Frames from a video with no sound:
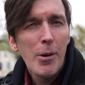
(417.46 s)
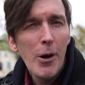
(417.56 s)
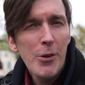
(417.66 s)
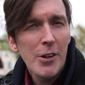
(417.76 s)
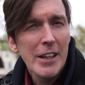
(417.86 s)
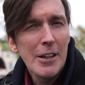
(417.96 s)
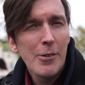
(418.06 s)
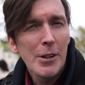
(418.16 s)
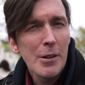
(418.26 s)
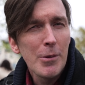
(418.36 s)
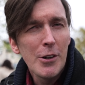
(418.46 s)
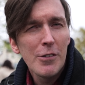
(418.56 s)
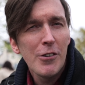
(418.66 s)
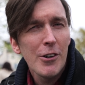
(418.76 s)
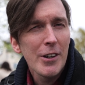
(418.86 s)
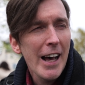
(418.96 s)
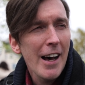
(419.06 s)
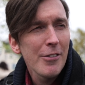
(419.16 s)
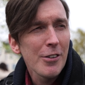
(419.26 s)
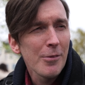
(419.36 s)
both are equally beautiful and
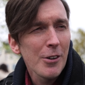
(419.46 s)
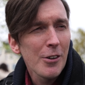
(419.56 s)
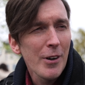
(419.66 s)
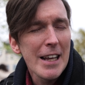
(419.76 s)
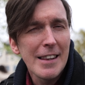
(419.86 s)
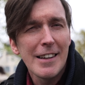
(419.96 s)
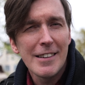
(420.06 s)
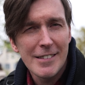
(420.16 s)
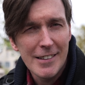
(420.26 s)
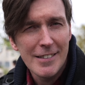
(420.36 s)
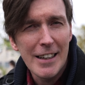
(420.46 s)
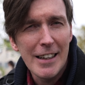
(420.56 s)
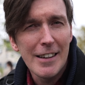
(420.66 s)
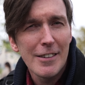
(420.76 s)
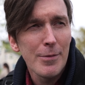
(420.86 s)
have some great things to see,